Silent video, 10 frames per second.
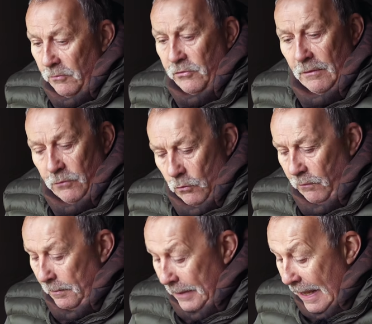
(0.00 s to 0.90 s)
It was
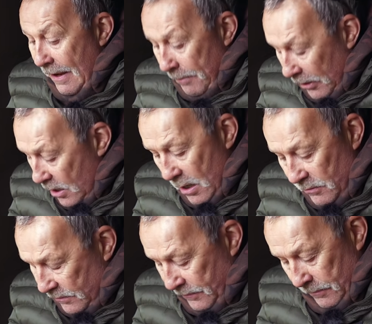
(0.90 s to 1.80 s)
difficult for them to get there, but
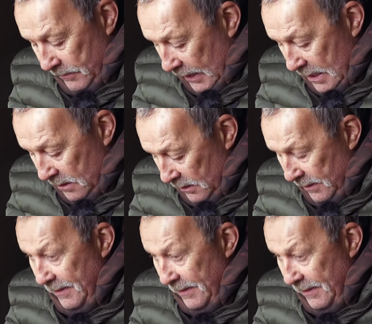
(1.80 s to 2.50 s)
loads of them did.